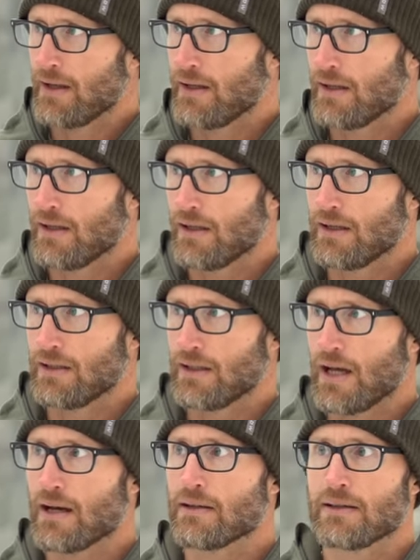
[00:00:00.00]
And
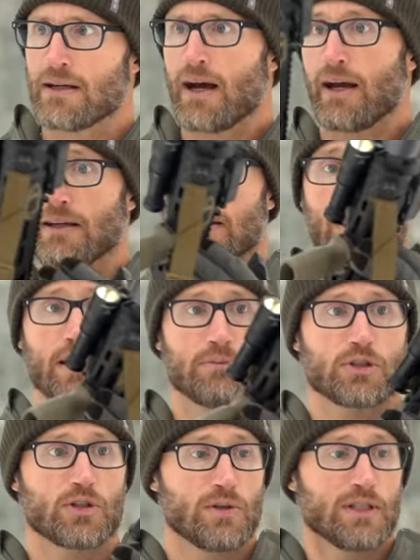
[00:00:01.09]
yeah, I ended up
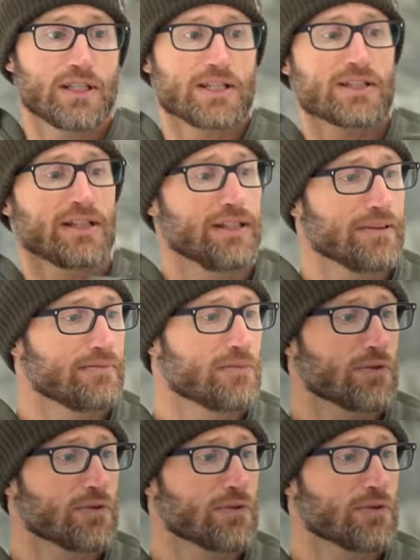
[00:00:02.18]
shooting this gun